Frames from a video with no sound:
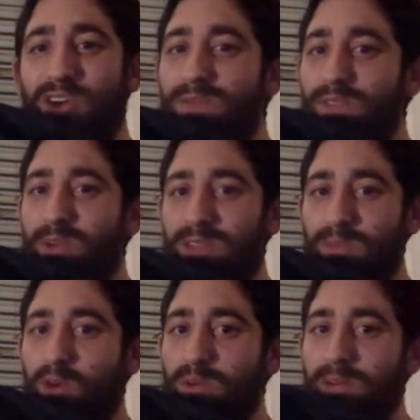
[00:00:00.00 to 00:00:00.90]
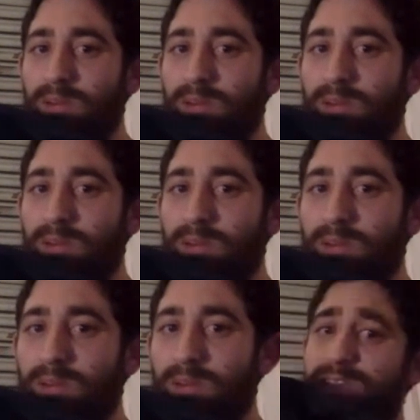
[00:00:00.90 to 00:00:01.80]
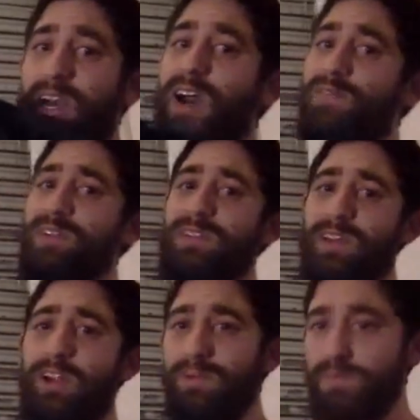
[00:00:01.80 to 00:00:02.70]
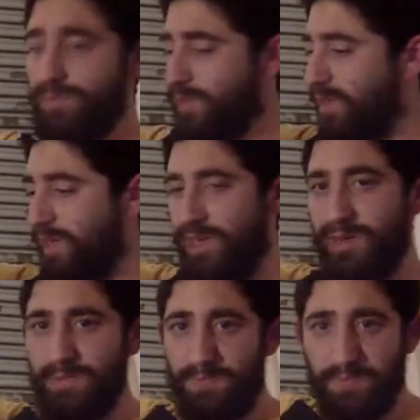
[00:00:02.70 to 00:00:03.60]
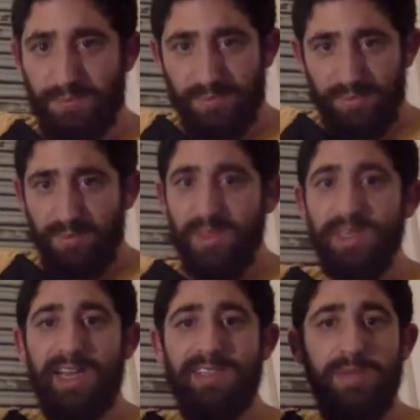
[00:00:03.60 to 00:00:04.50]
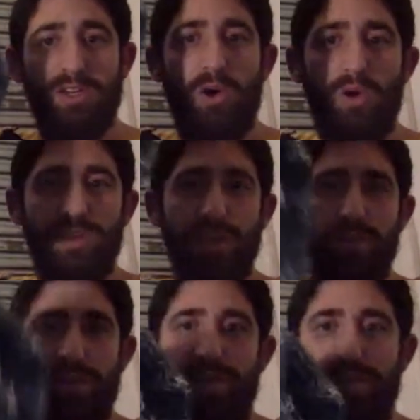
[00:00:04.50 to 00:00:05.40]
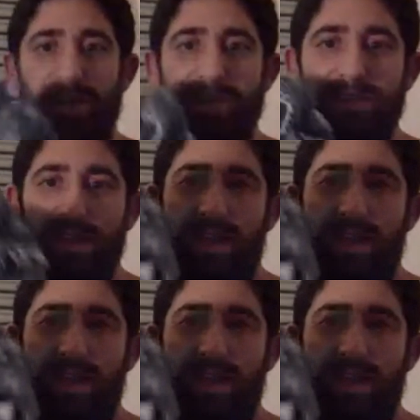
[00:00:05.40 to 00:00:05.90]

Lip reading: view at the moment, I have a scarf in there. It gets a bit cold here in the evenings.